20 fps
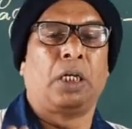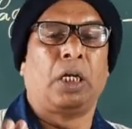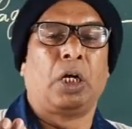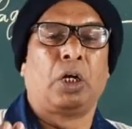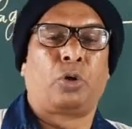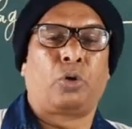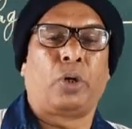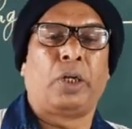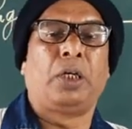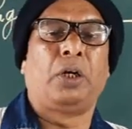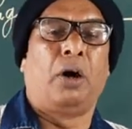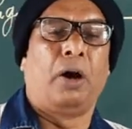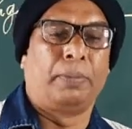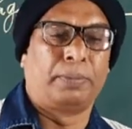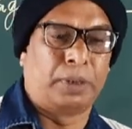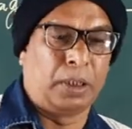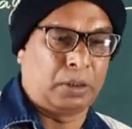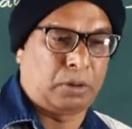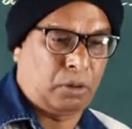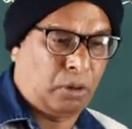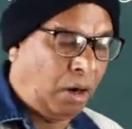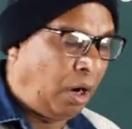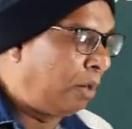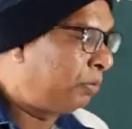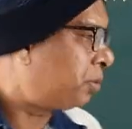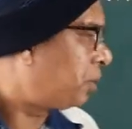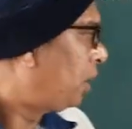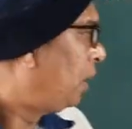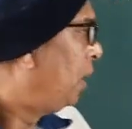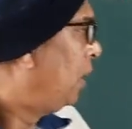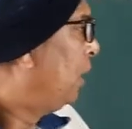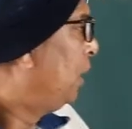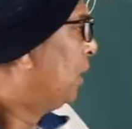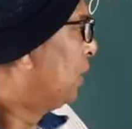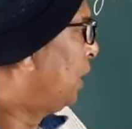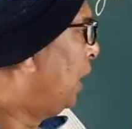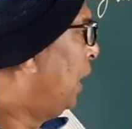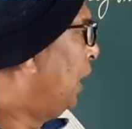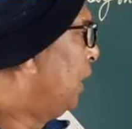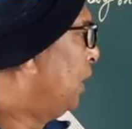growing of the crops,
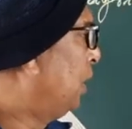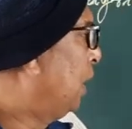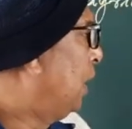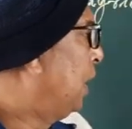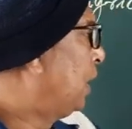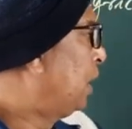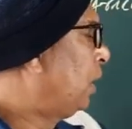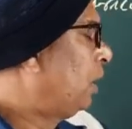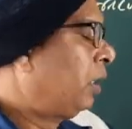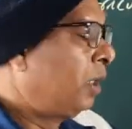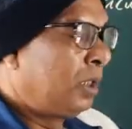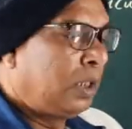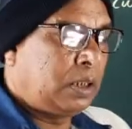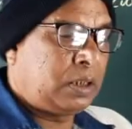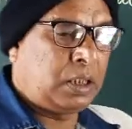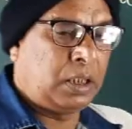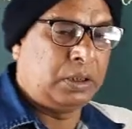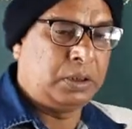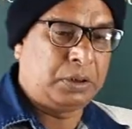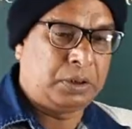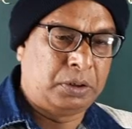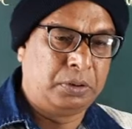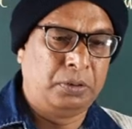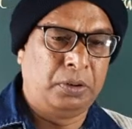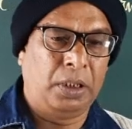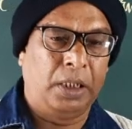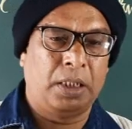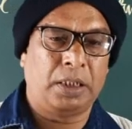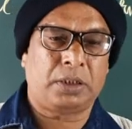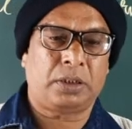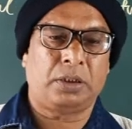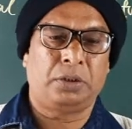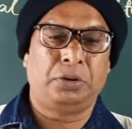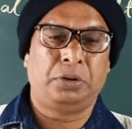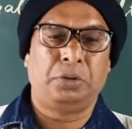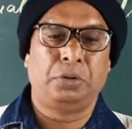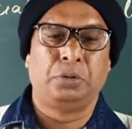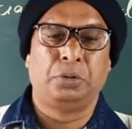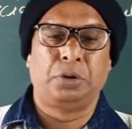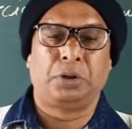then continuous
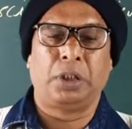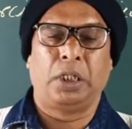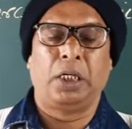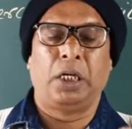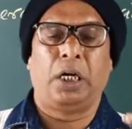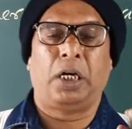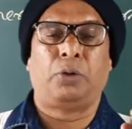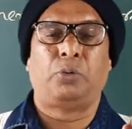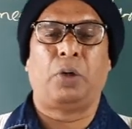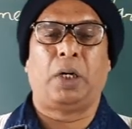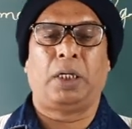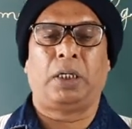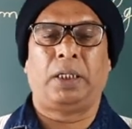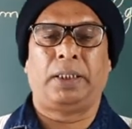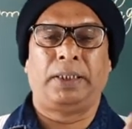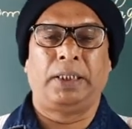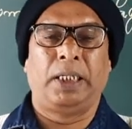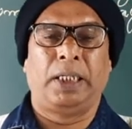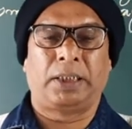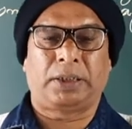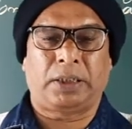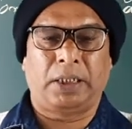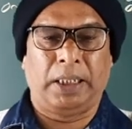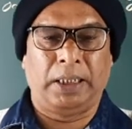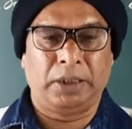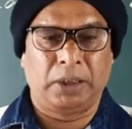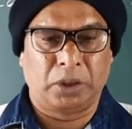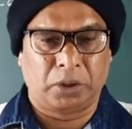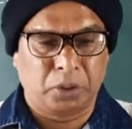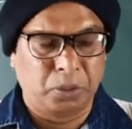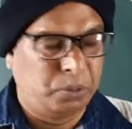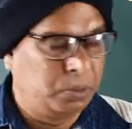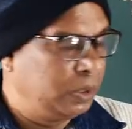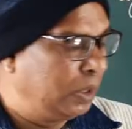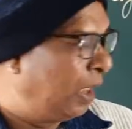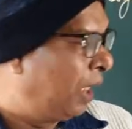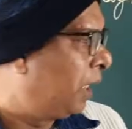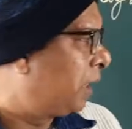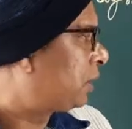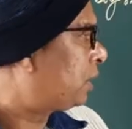use 1 years and the 2
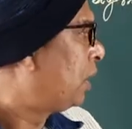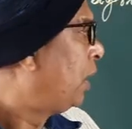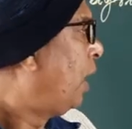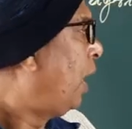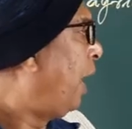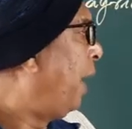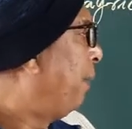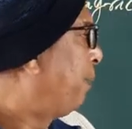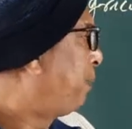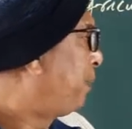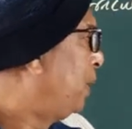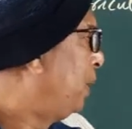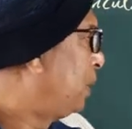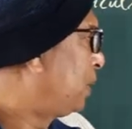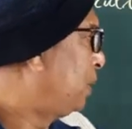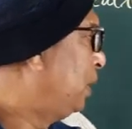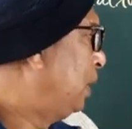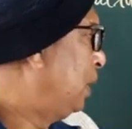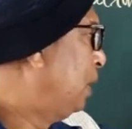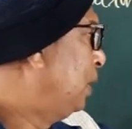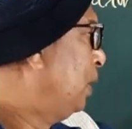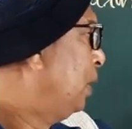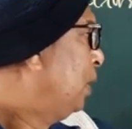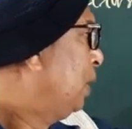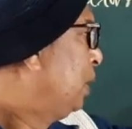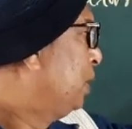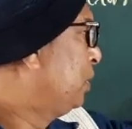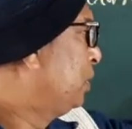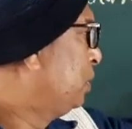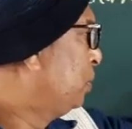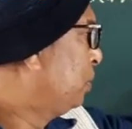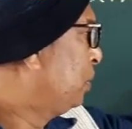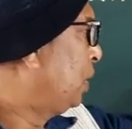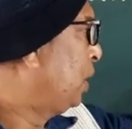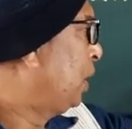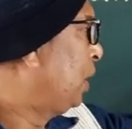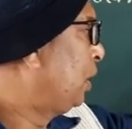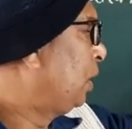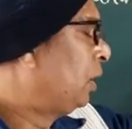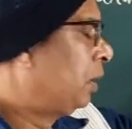years after the
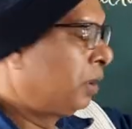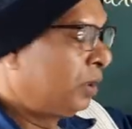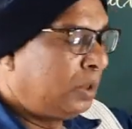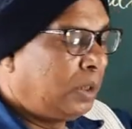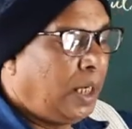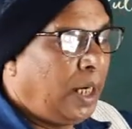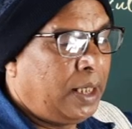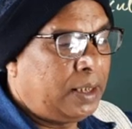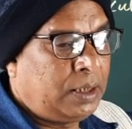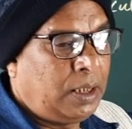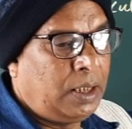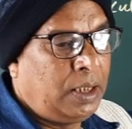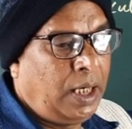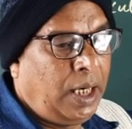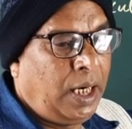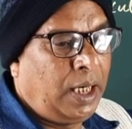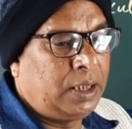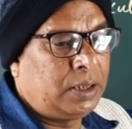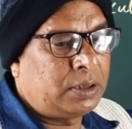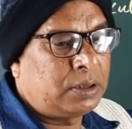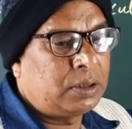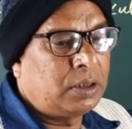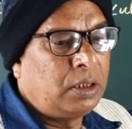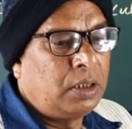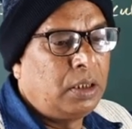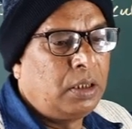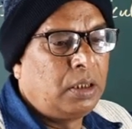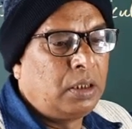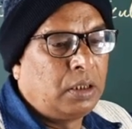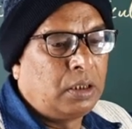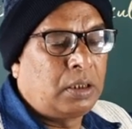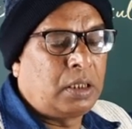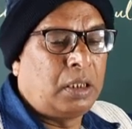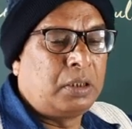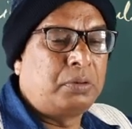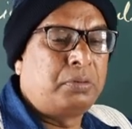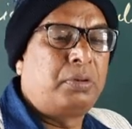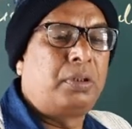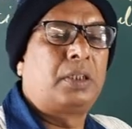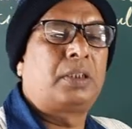using that lands
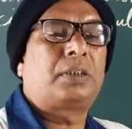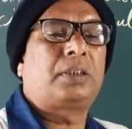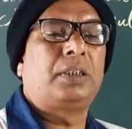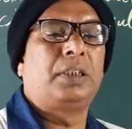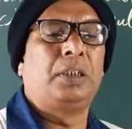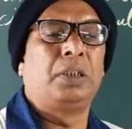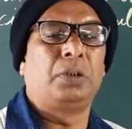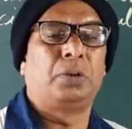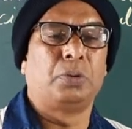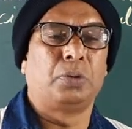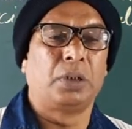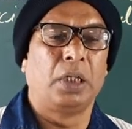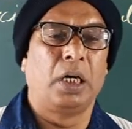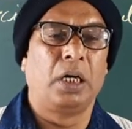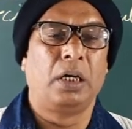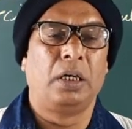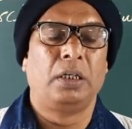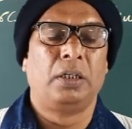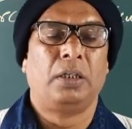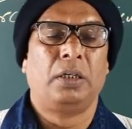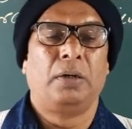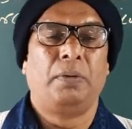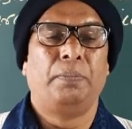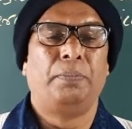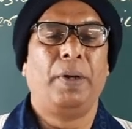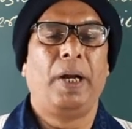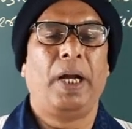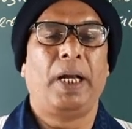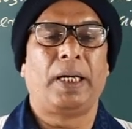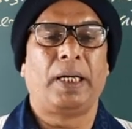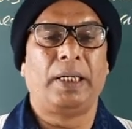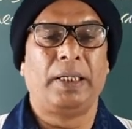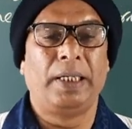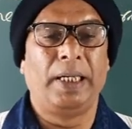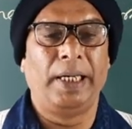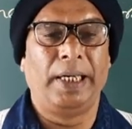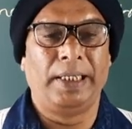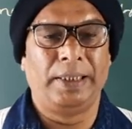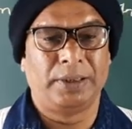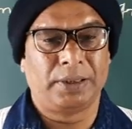convert into the barren
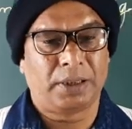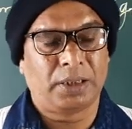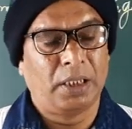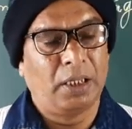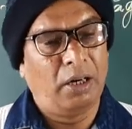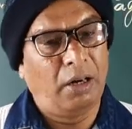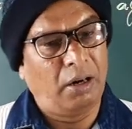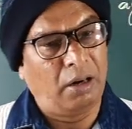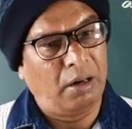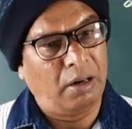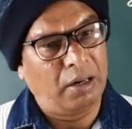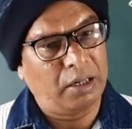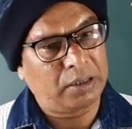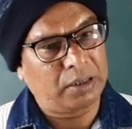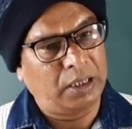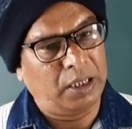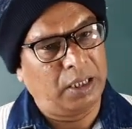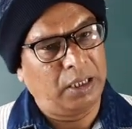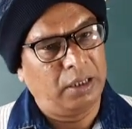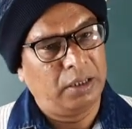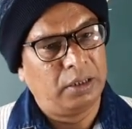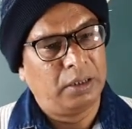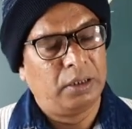lands or the